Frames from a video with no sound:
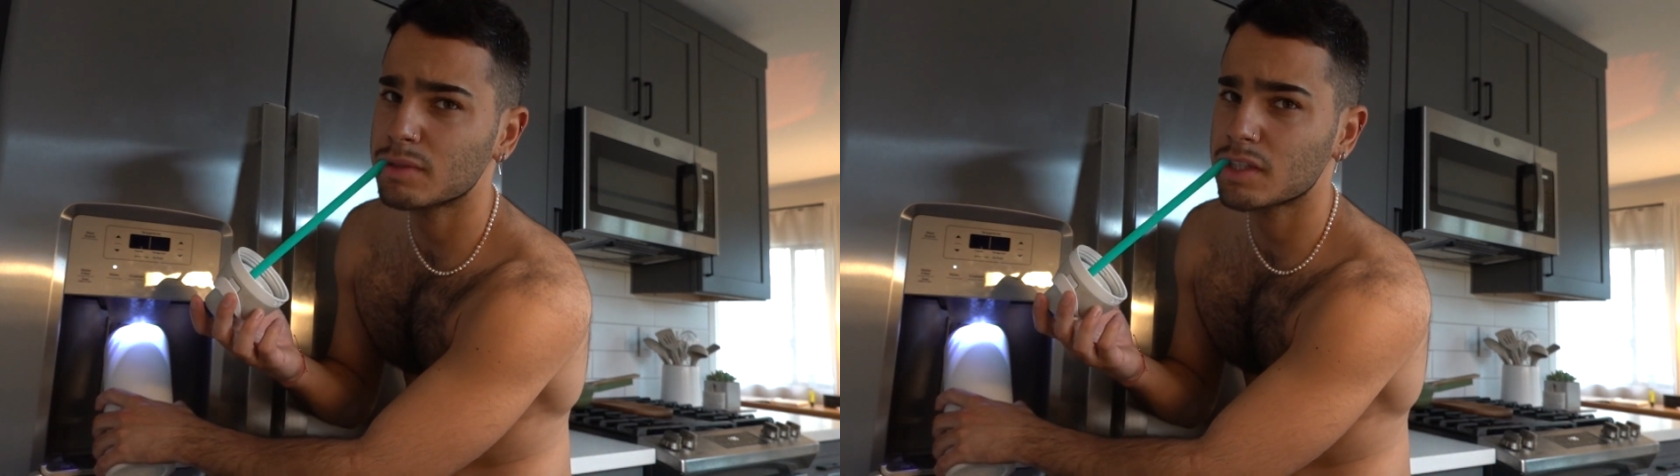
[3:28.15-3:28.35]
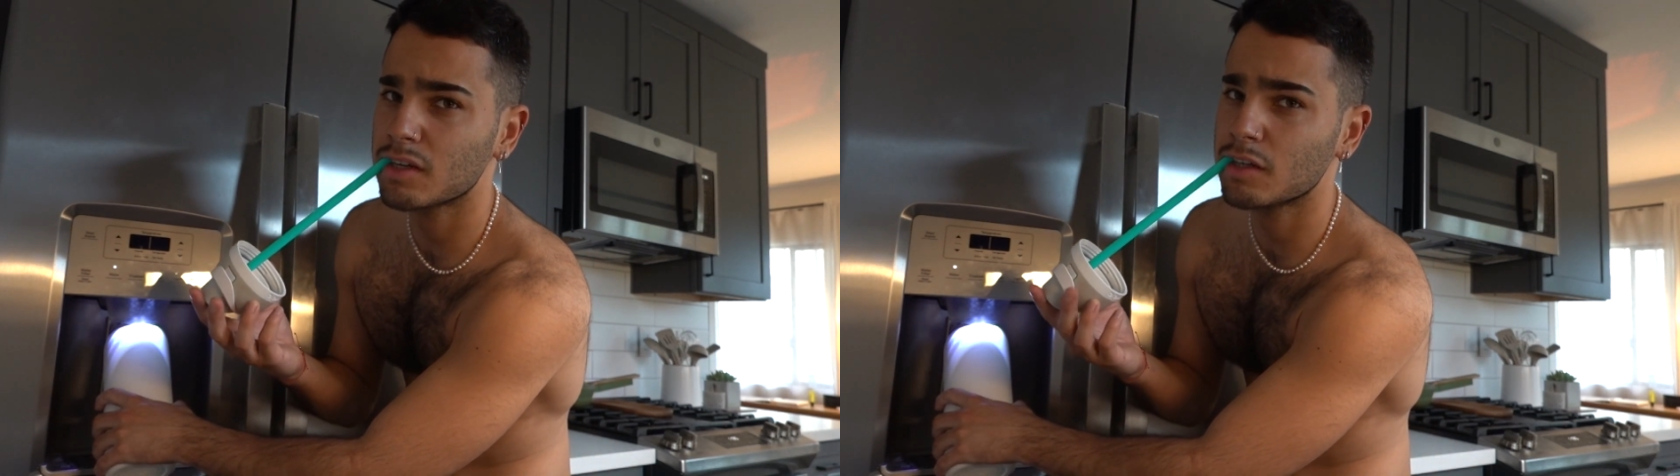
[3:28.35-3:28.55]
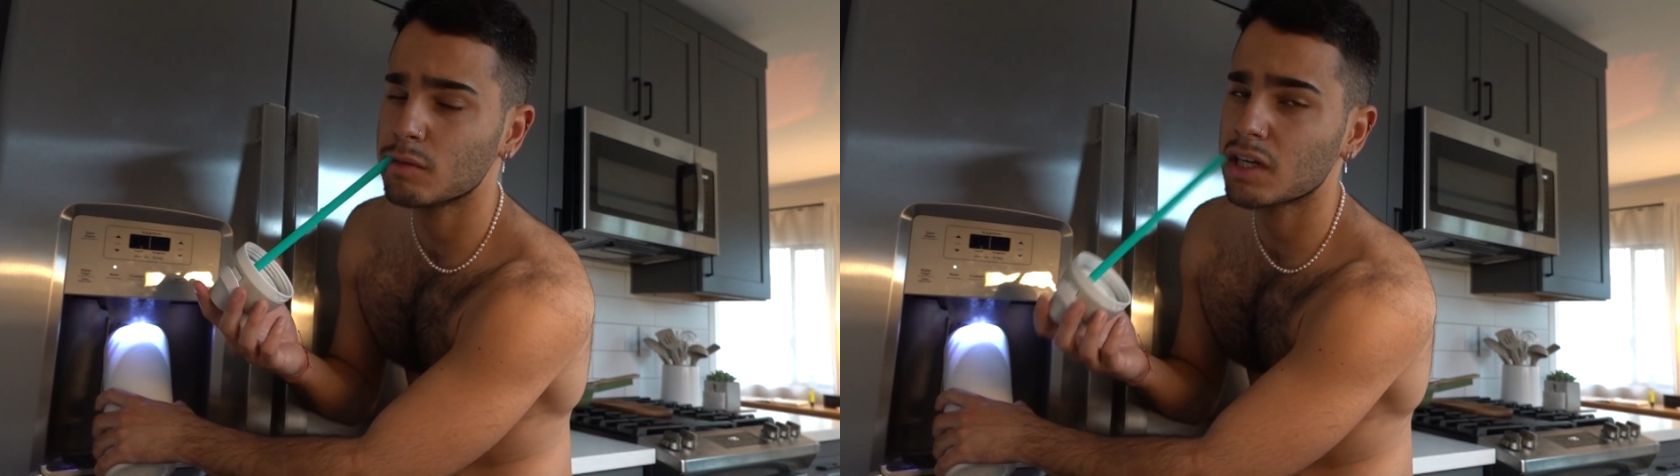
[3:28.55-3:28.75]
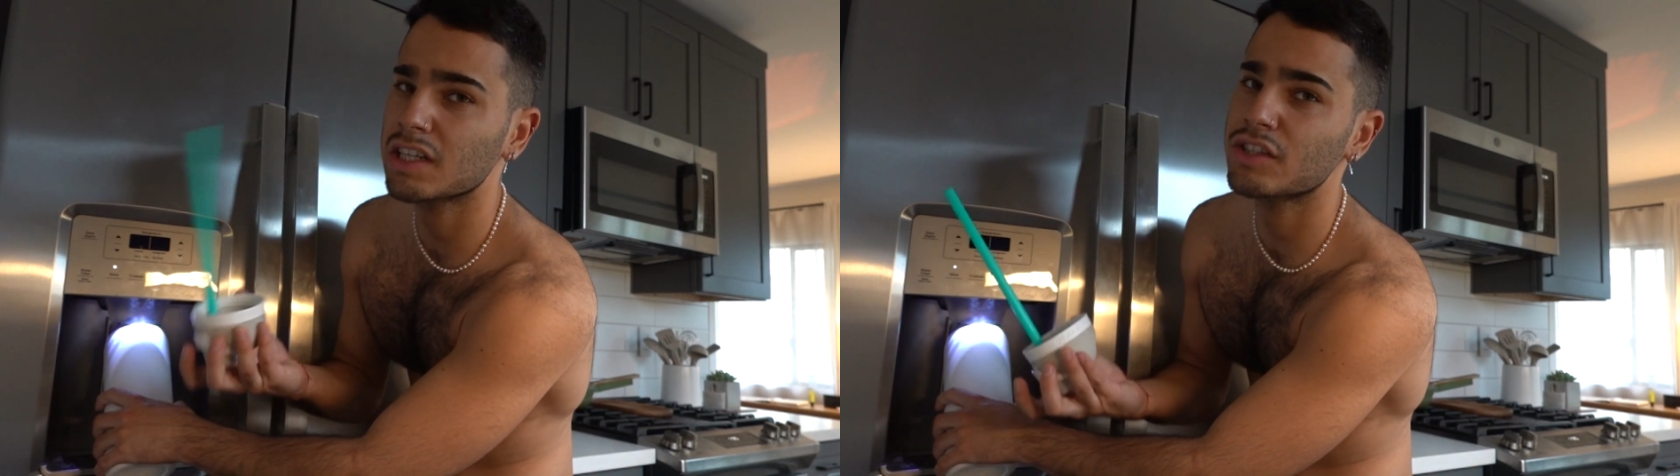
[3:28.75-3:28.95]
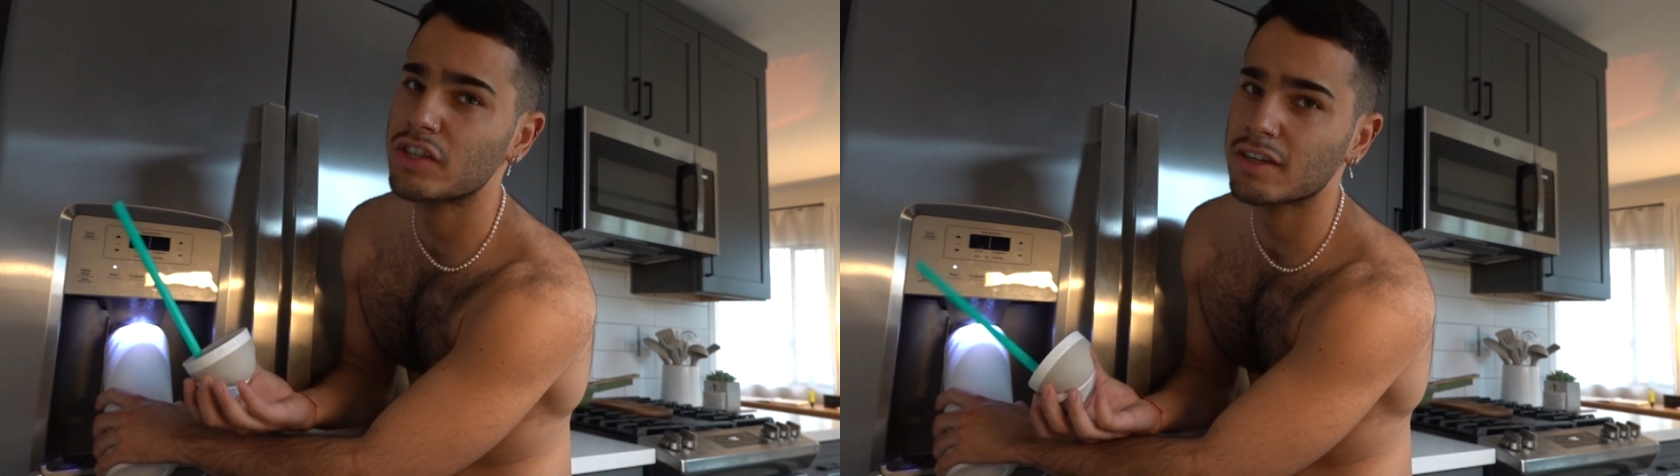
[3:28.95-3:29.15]
so we're
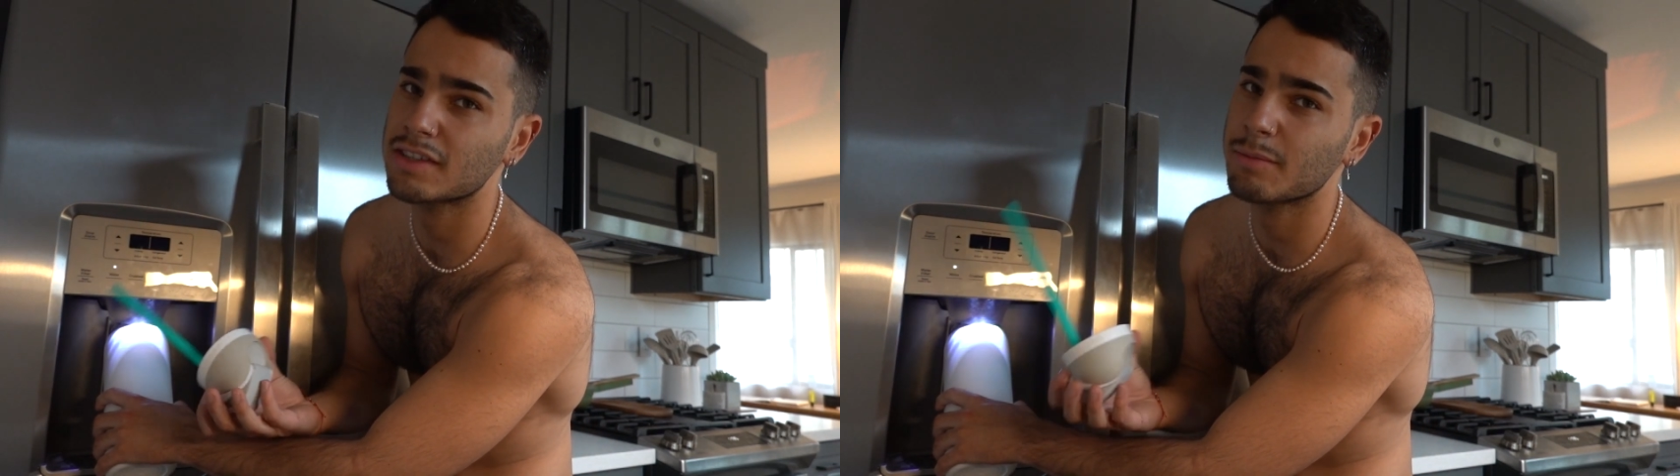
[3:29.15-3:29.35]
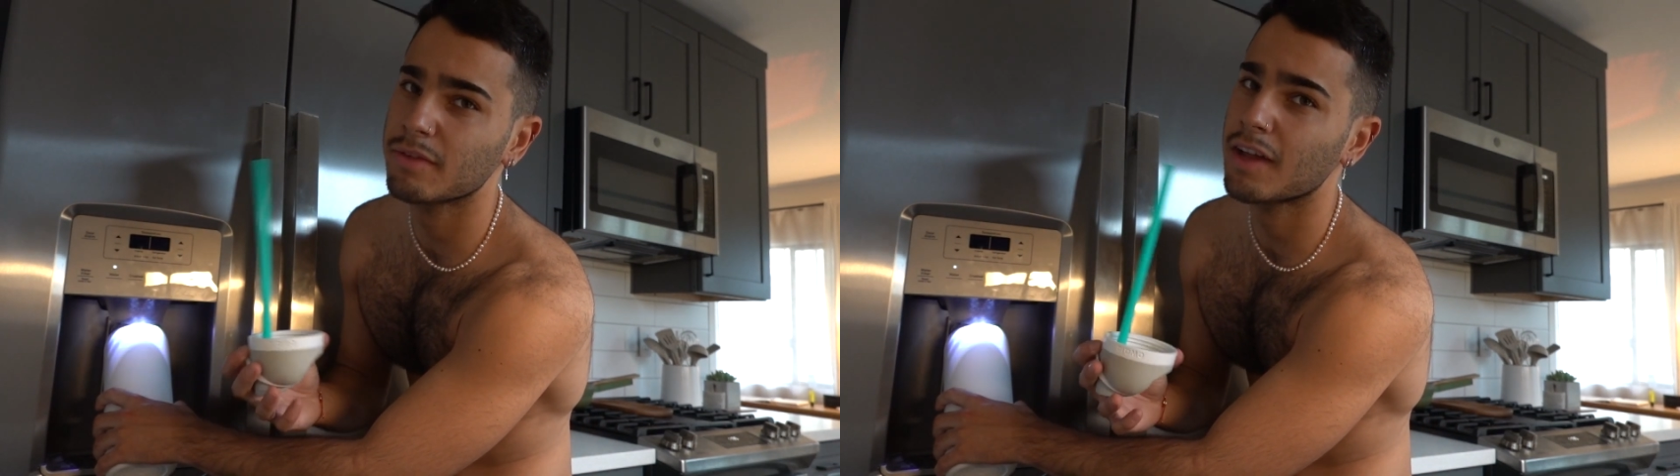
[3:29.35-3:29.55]
gonna chug some of